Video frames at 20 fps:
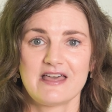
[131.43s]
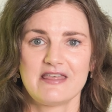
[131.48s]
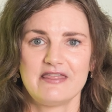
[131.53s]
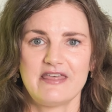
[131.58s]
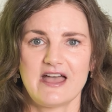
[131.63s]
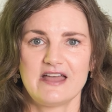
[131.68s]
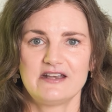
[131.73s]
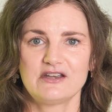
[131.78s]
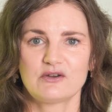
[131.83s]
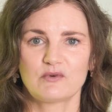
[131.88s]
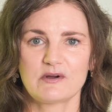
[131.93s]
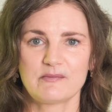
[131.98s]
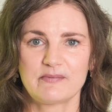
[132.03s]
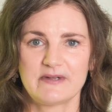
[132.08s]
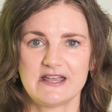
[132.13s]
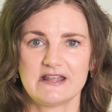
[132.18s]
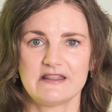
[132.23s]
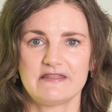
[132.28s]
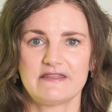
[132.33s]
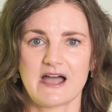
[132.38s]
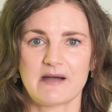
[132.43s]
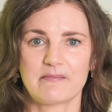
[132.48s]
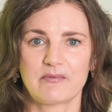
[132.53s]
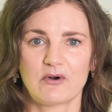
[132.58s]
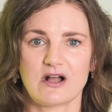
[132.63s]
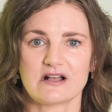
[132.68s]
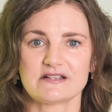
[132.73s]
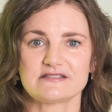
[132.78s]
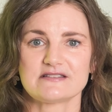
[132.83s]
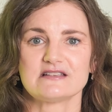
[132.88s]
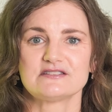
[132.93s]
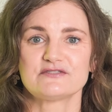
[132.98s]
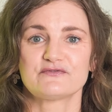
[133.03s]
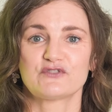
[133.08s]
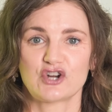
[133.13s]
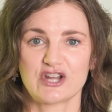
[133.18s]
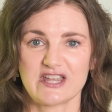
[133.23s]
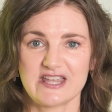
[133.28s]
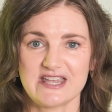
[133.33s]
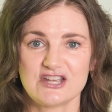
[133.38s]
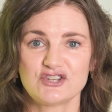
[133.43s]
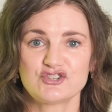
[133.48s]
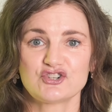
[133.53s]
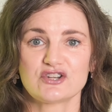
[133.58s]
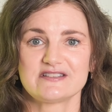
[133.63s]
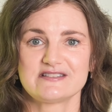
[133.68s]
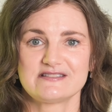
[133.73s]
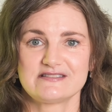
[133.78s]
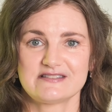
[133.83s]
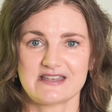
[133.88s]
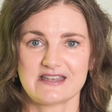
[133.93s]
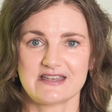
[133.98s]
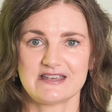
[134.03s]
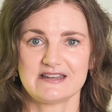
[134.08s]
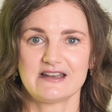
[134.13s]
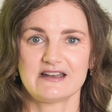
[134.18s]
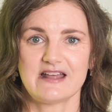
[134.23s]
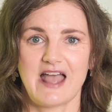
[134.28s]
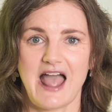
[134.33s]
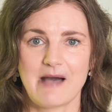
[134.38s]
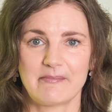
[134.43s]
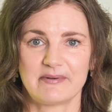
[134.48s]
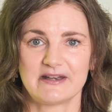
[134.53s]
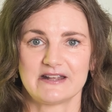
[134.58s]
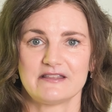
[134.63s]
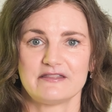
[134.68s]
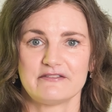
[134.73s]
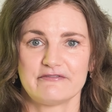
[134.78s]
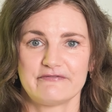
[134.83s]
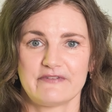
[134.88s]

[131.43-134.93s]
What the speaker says: then repeat that process for each scene happening in the